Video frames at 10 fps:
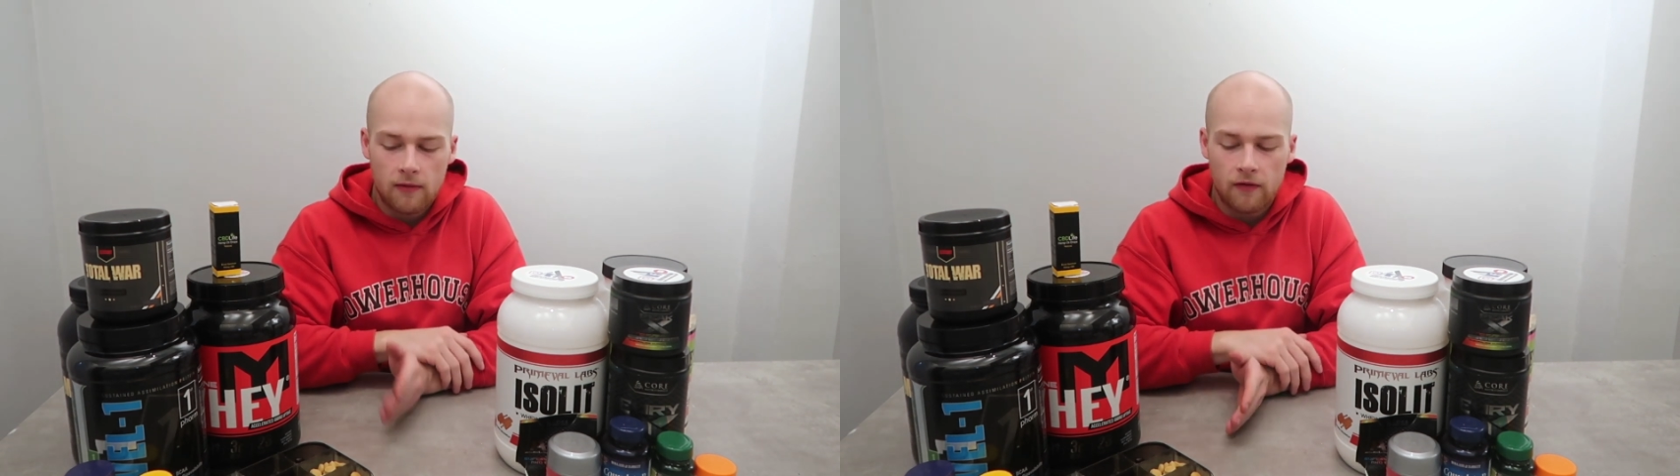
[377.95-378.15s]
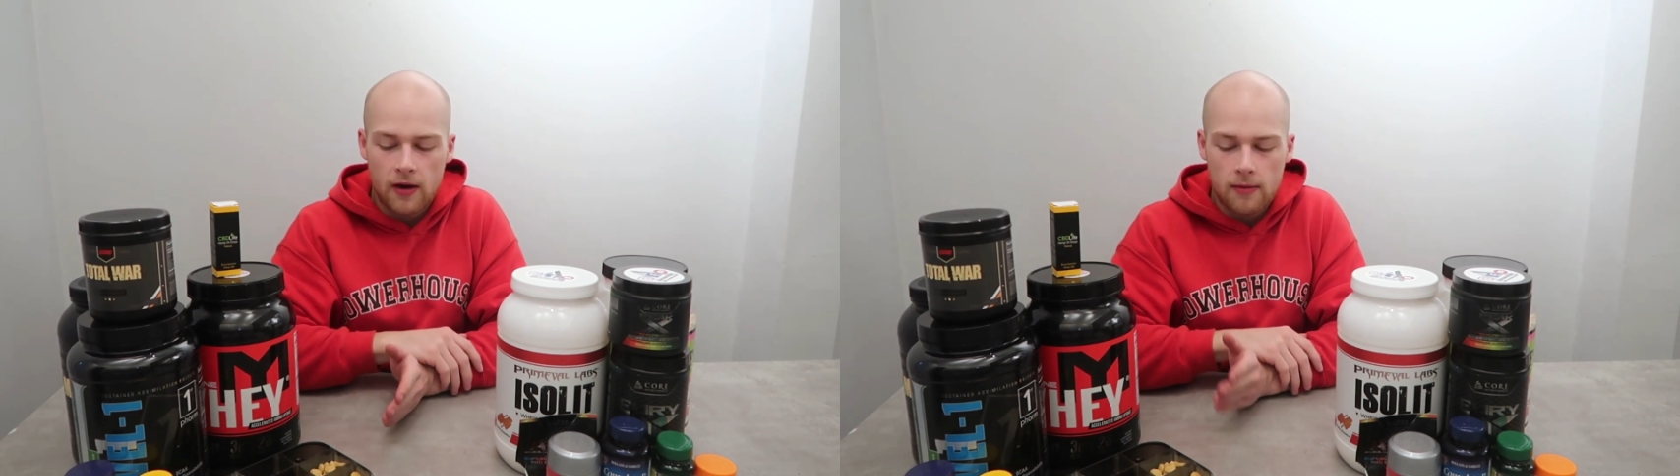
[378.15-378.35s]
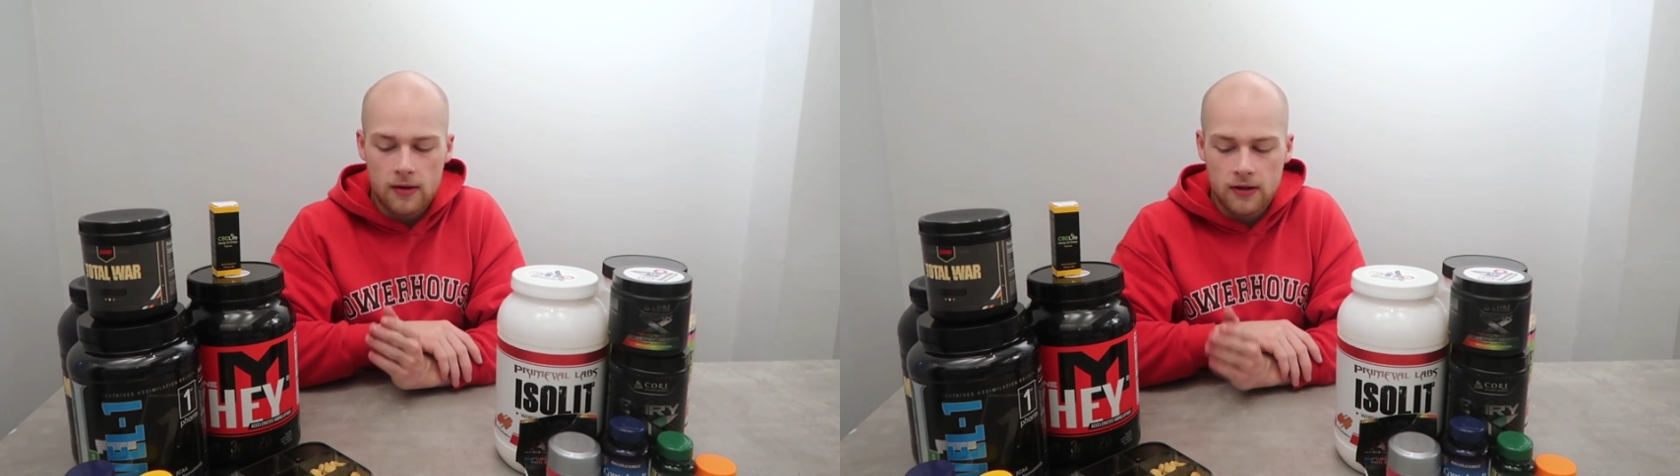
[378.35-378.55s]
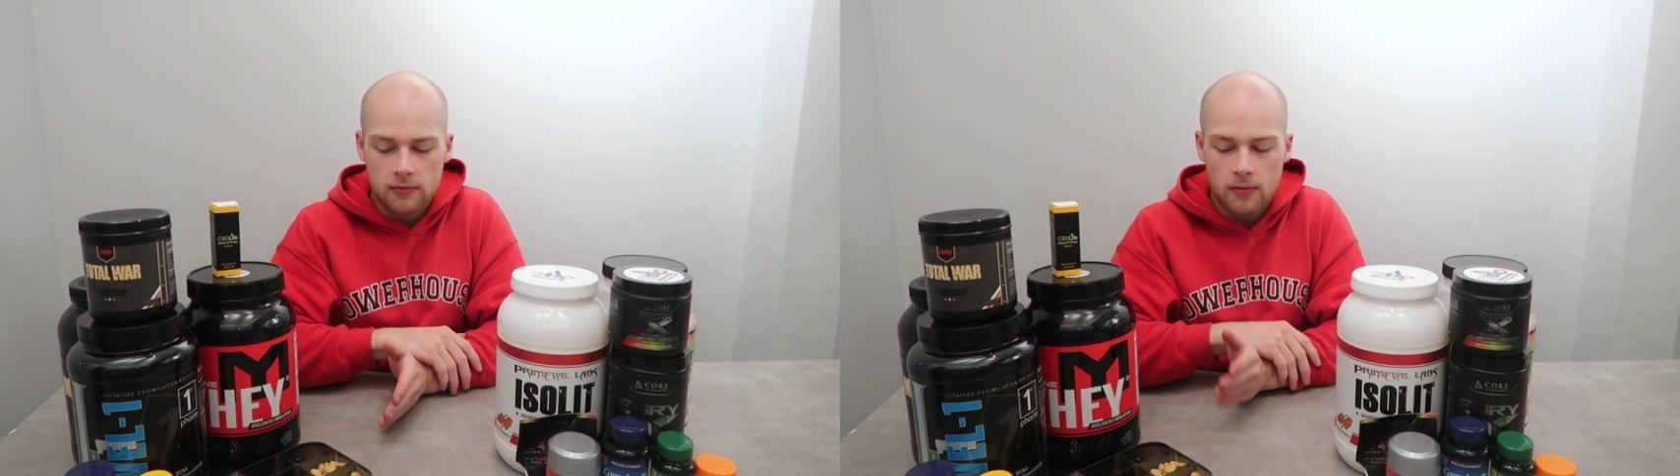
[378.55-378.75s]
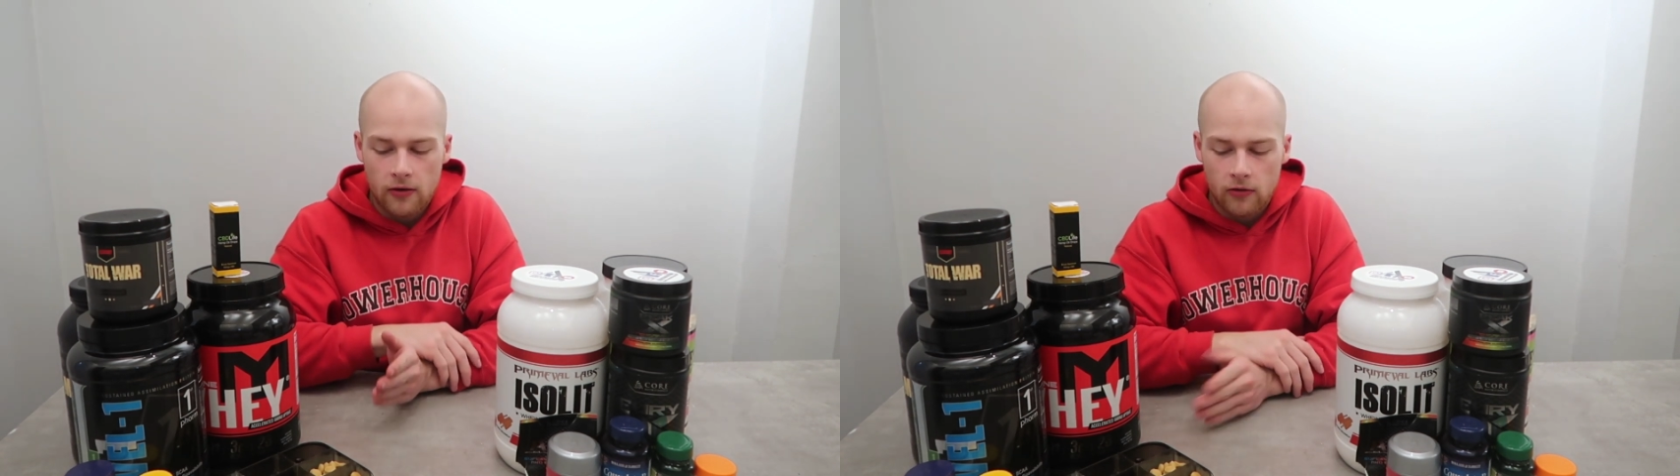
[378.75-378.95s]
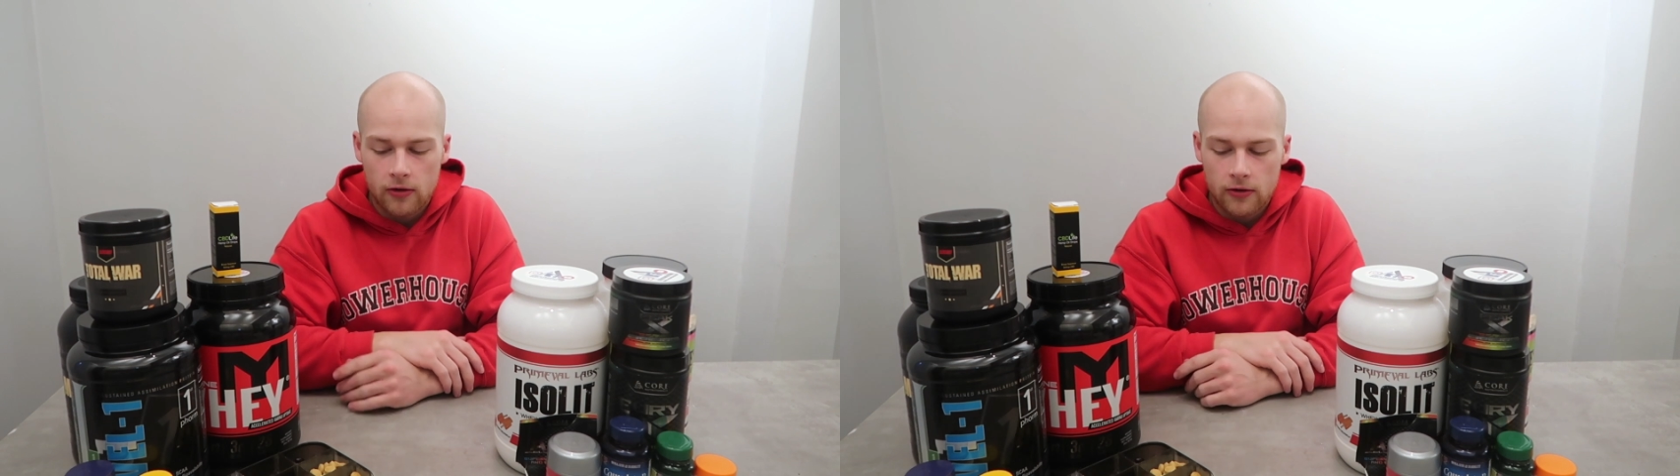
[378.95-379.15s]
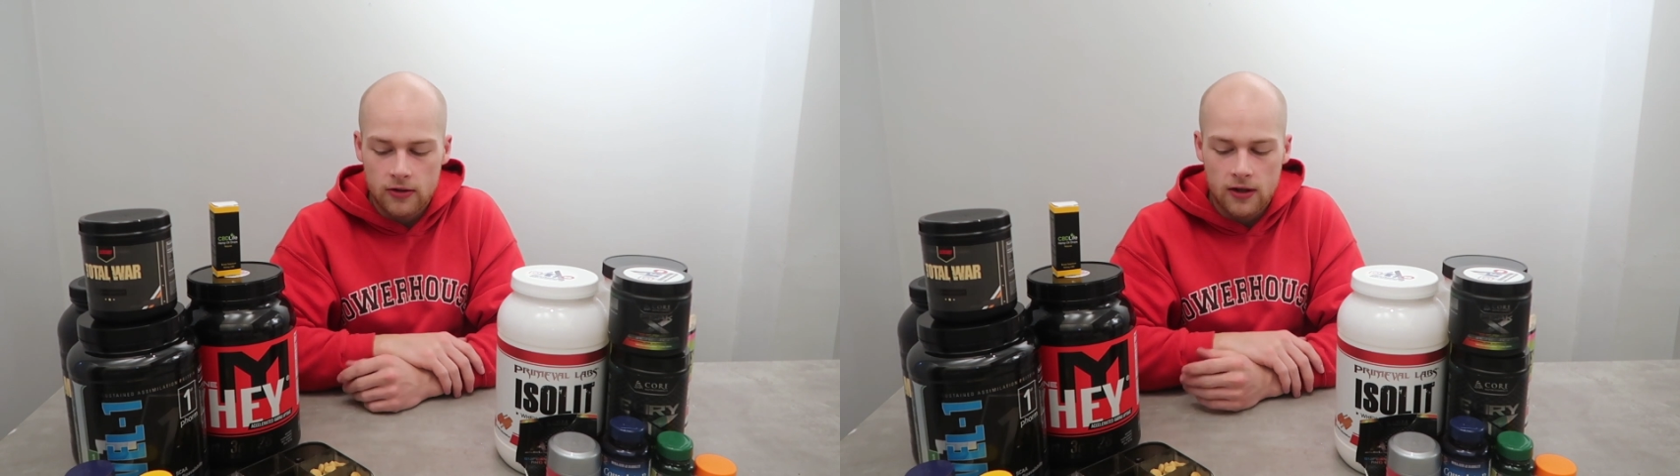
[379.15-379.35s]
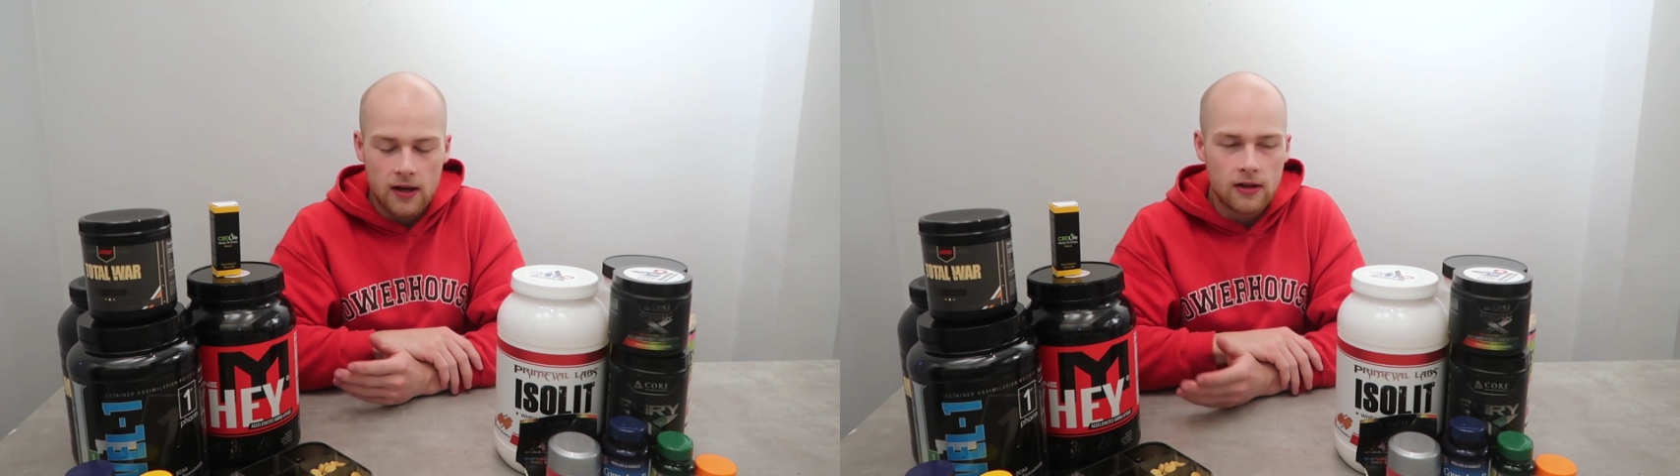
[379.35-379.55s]
vitamins,
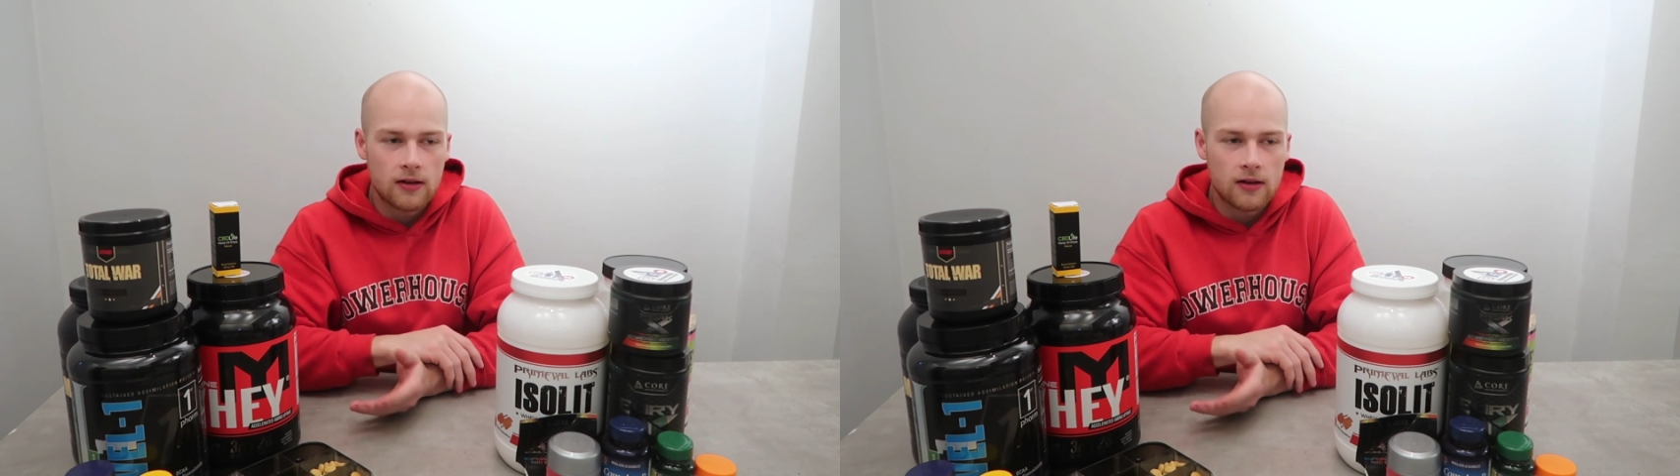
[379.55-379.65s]
minerals,